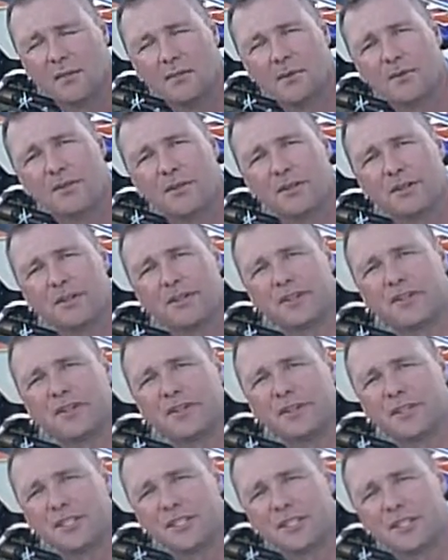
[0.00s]
both the Enduro
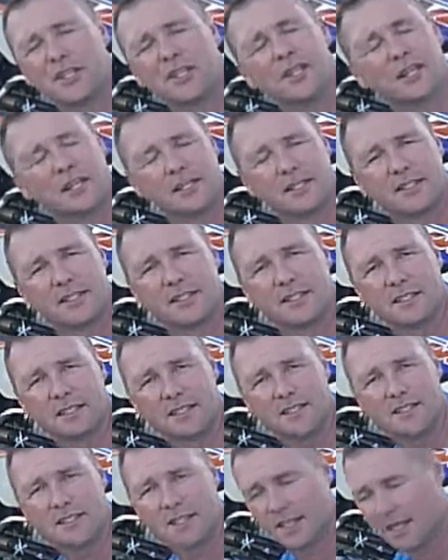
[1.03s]
Engineering and
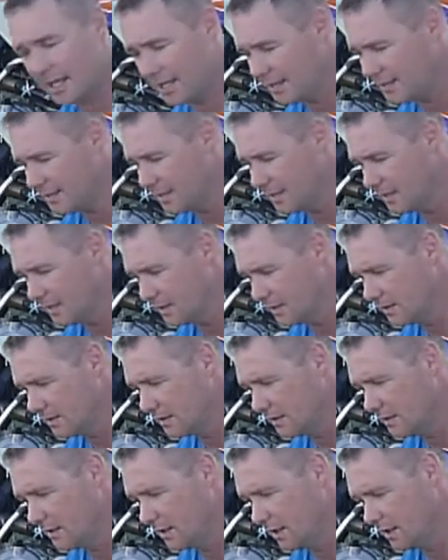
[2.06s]
the Sicass seats,
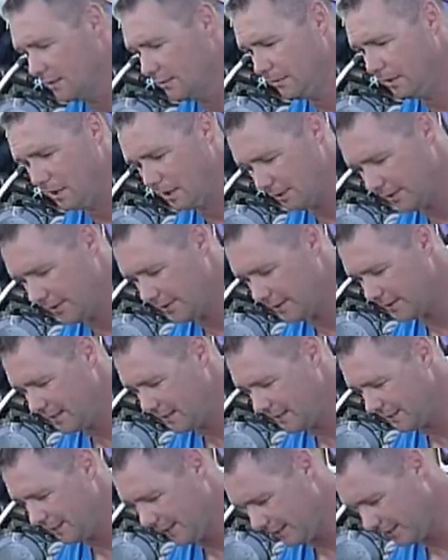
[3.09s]
all these
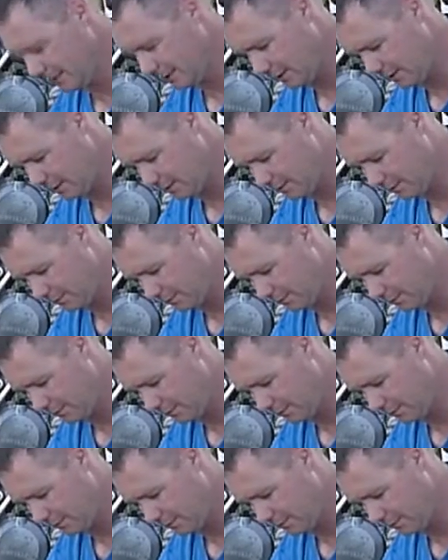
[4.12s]
seat pans are